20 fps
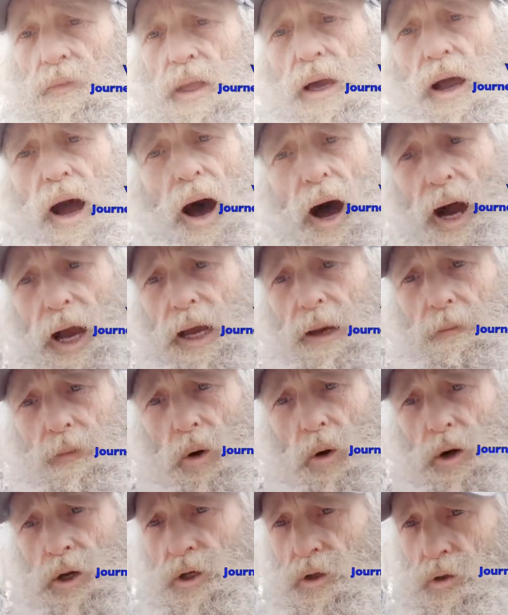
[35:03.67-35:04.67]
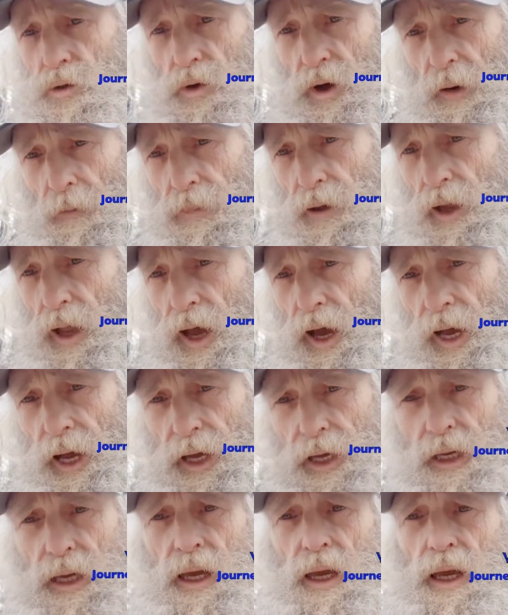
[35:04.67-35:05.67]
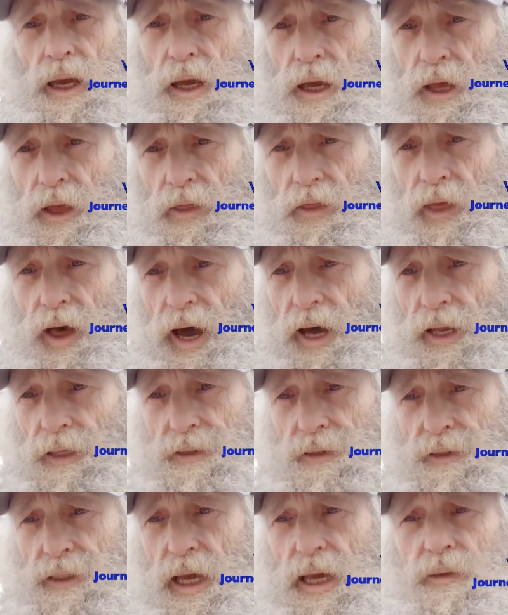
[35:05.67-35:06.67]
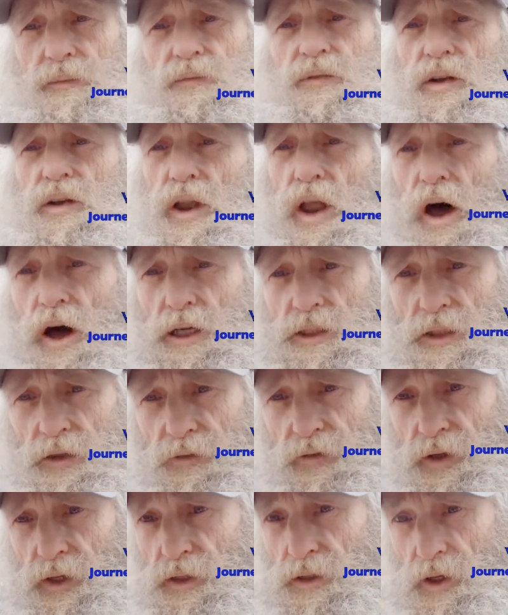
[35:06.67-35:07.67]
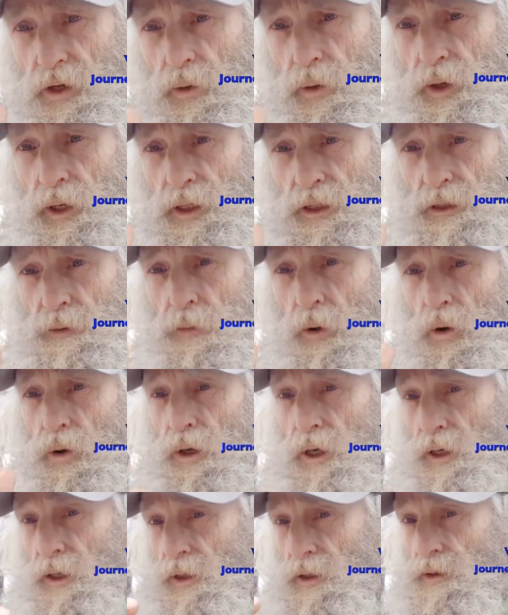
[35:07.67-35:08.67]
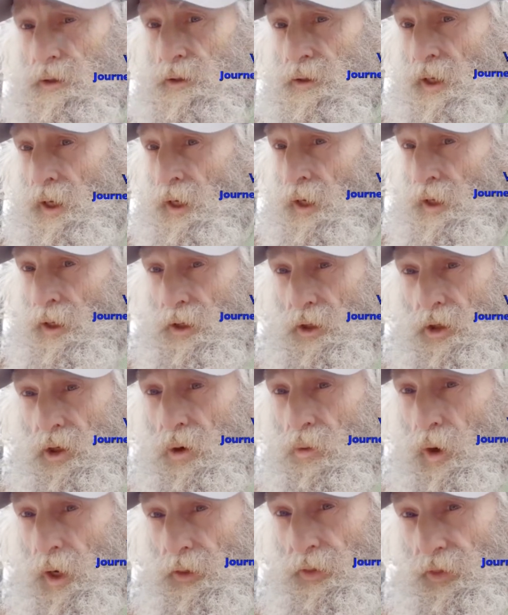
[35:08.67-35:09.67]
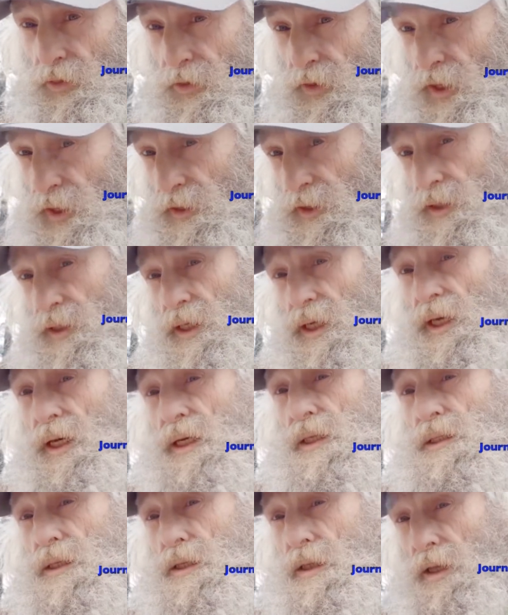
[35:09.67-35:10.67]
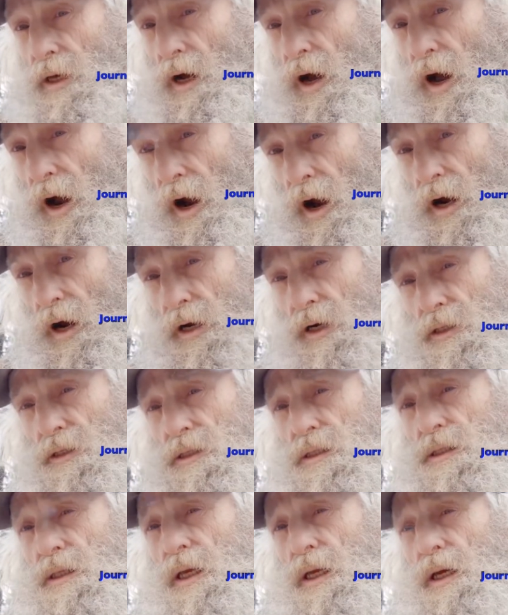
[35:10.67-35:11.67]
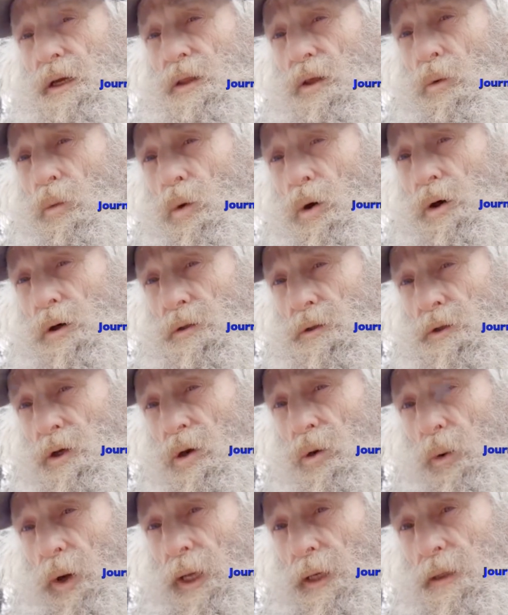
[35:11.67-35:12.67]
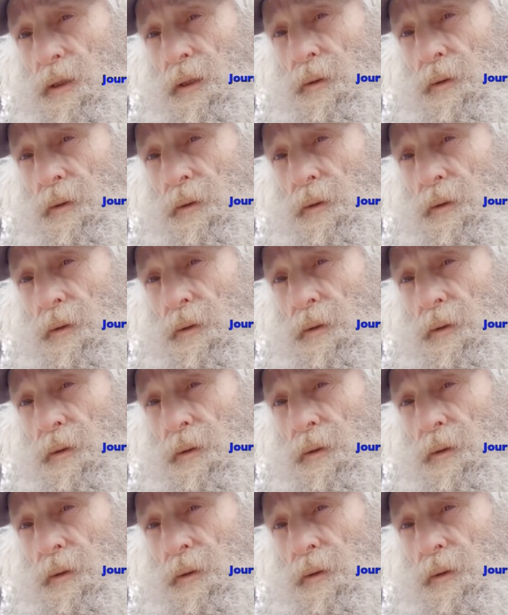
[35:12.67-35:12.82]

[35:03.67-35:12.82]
I am going to apply that same philosophy to quitting smoking because you know what? This is the hardest thing in the world to quit.